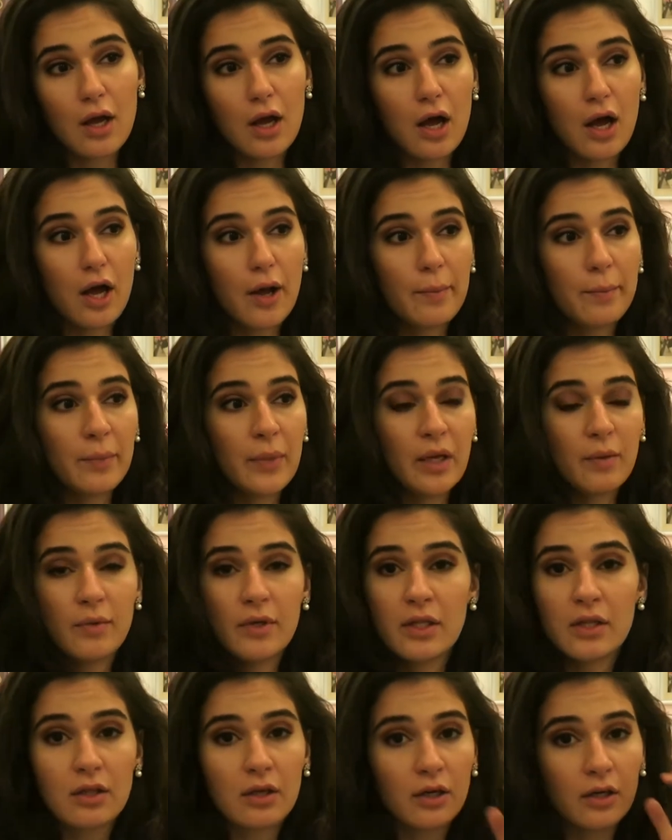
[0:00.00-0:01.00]
Um,
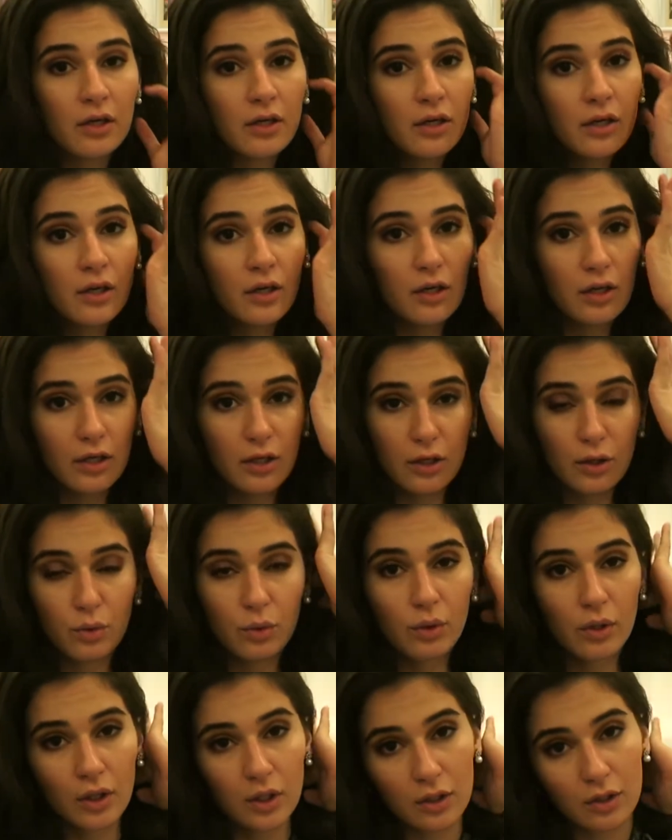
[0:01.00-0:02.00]
maybe they're, you
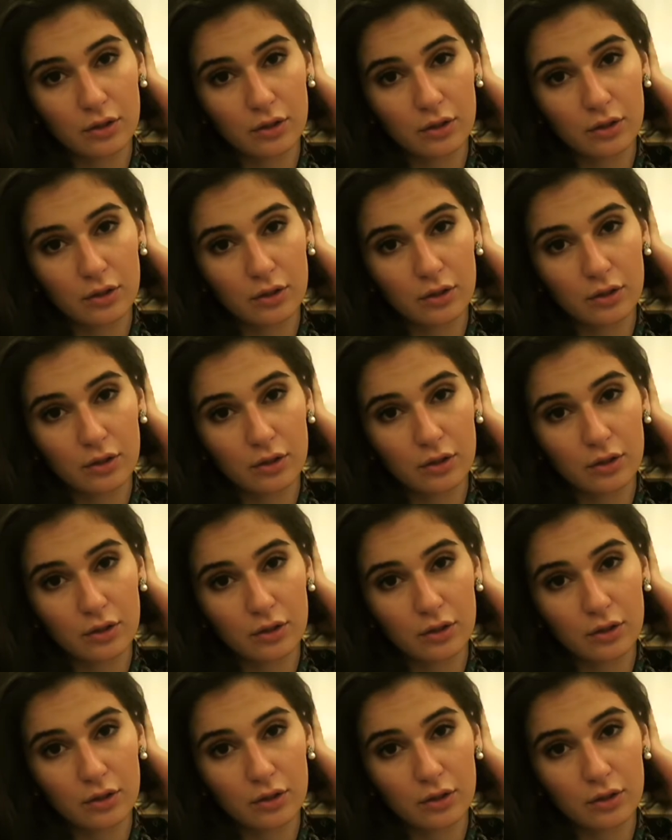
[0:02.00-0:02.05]
know,